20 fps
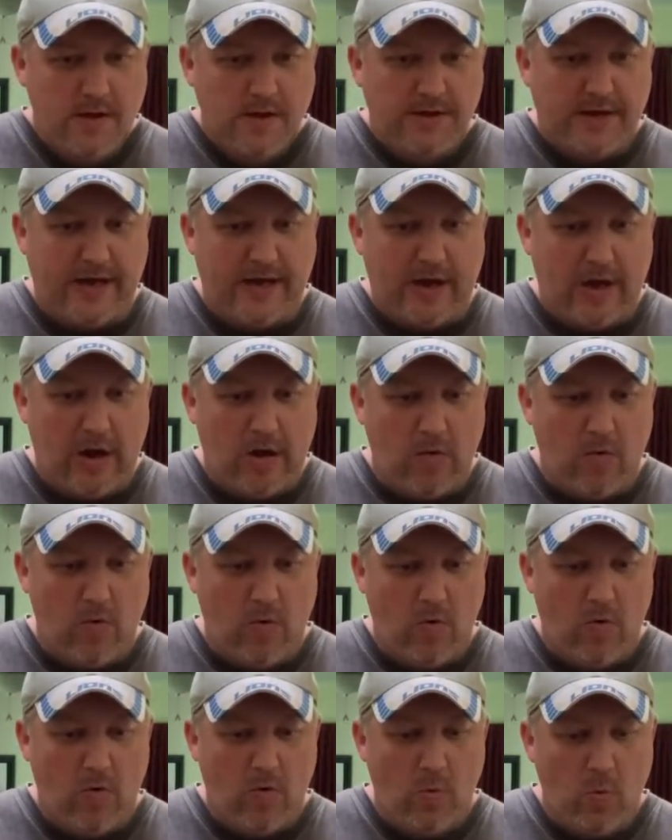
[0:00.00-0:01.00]

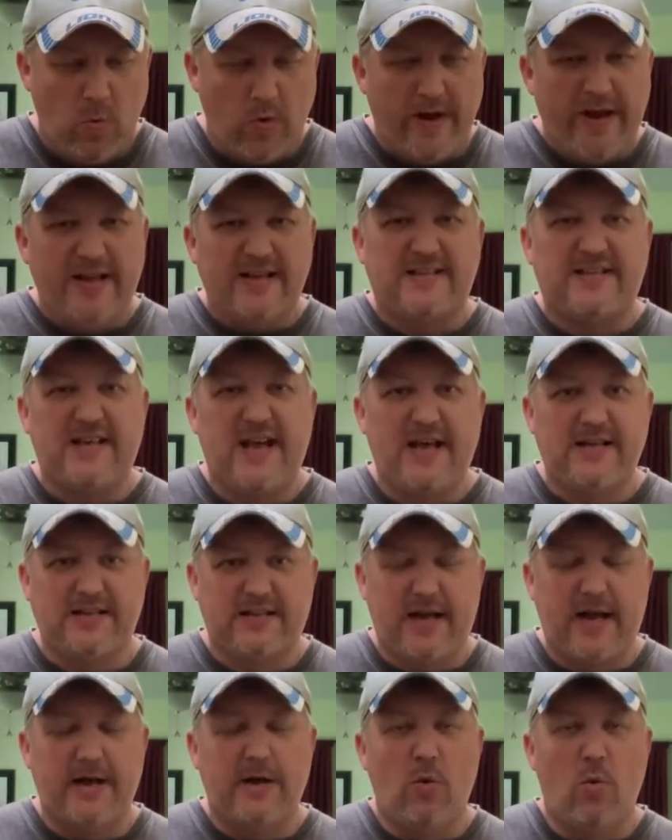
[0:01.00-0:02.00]

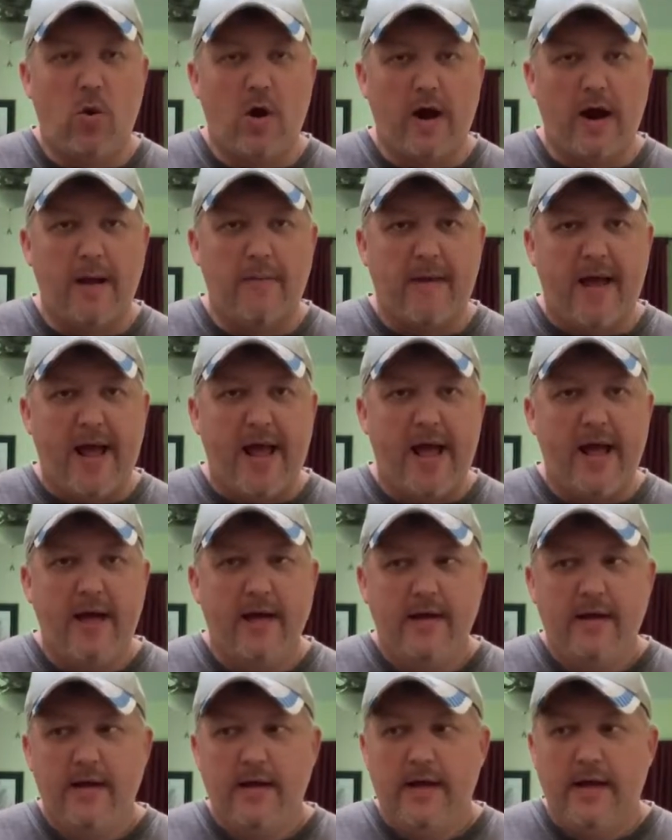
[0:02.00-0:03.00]
reassess kind of where I'm
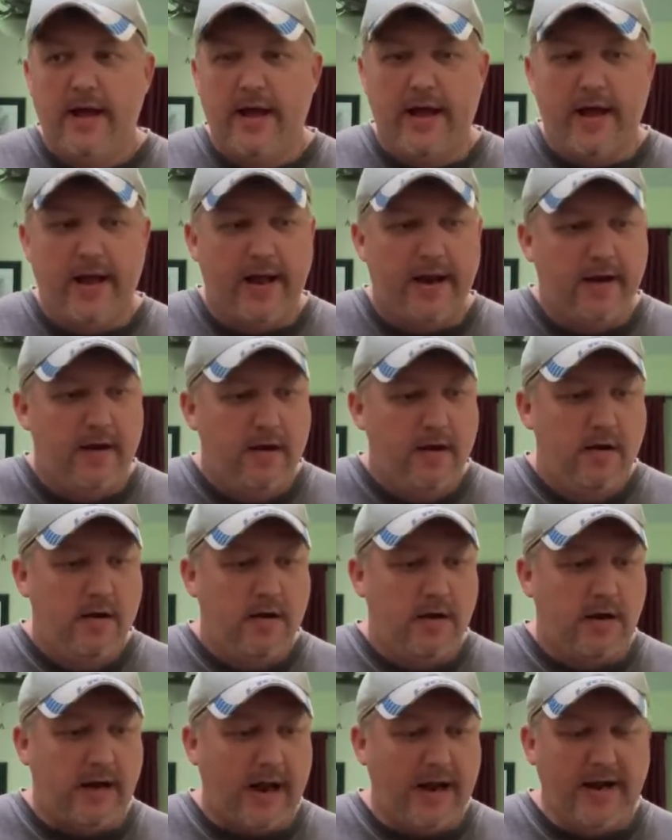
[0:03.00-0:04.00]
at, and
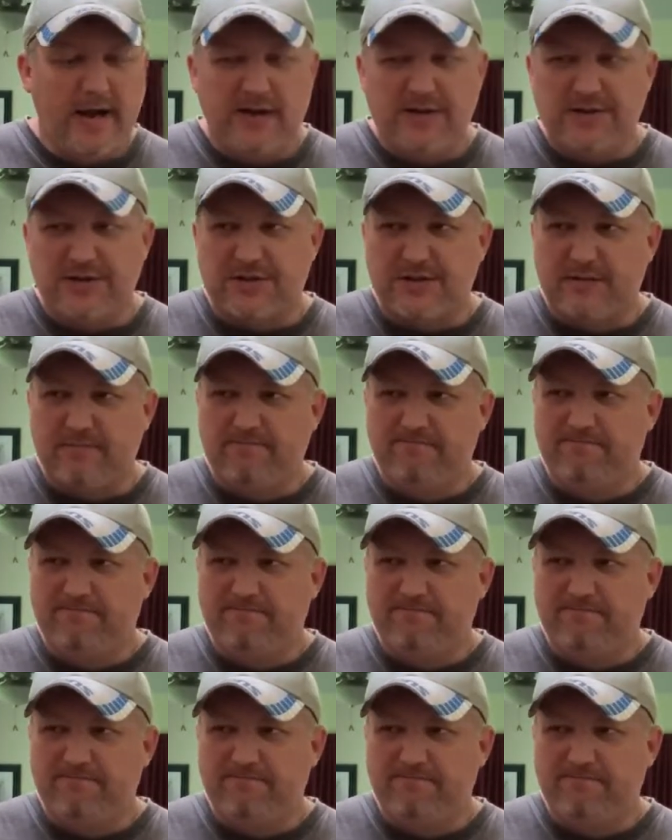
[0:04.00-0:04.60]
kind of just